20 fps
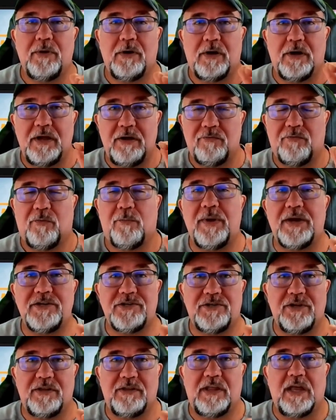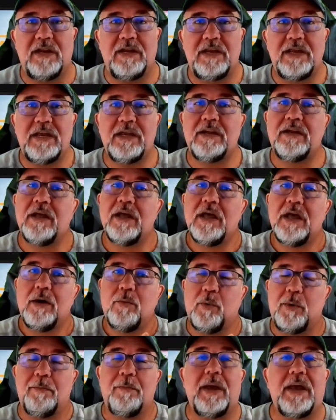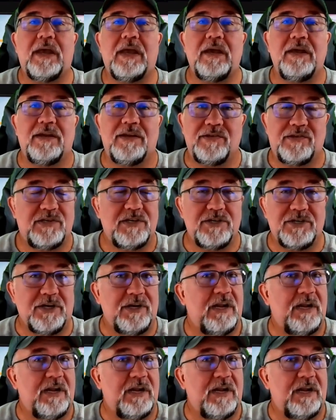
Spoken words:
information that they need when making a decision.